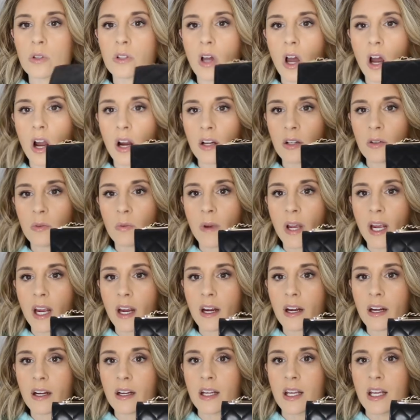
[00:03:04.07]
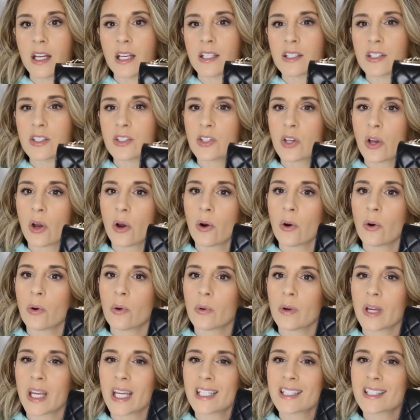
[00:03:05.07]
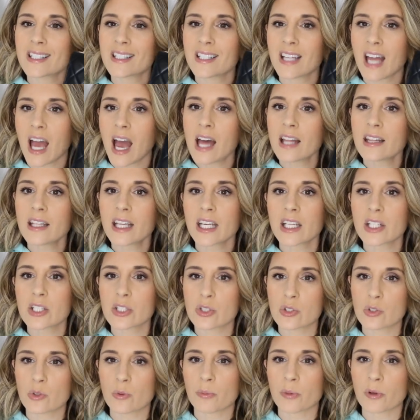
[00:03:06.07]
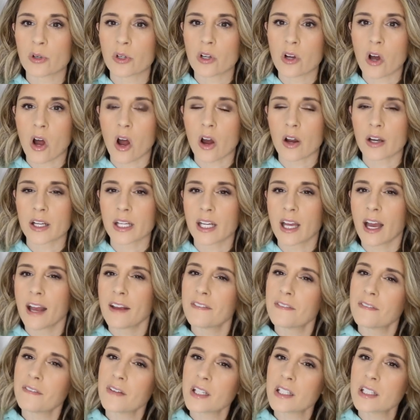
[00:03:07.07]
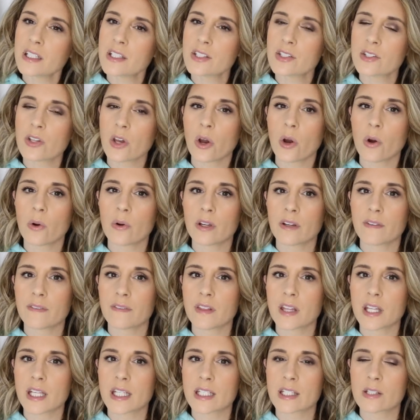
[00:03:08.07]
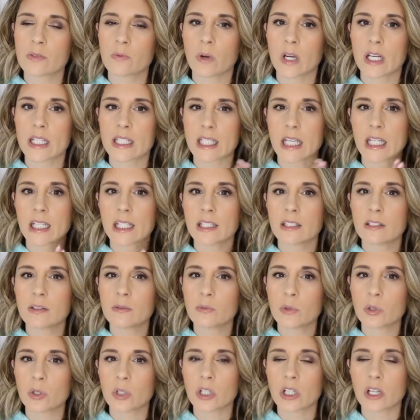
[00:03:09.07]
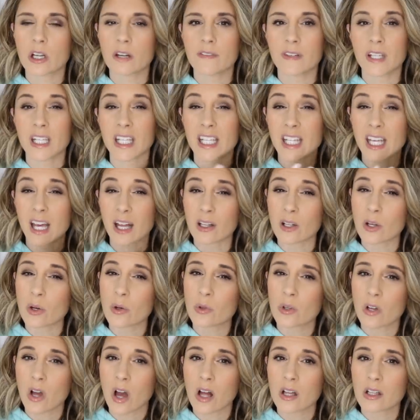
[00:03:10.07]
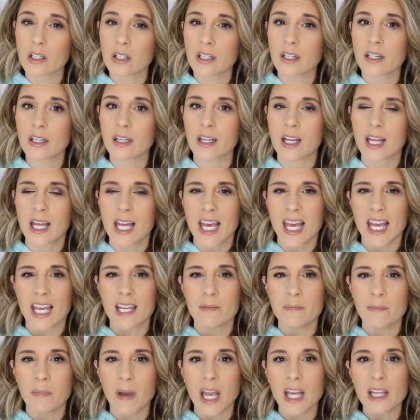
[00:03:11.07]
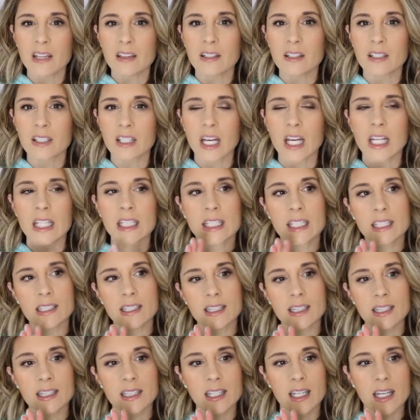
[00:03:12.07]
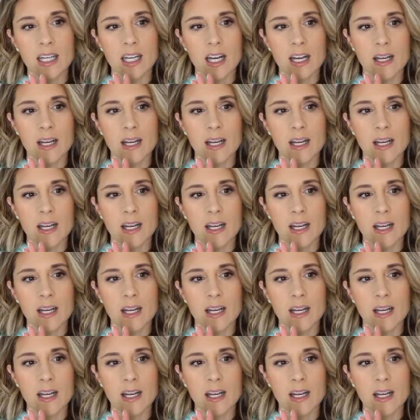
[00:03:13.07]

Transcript: hardware, so it's not like super gaudy. I feel as though if this was a little more of a yellow color, it might look a little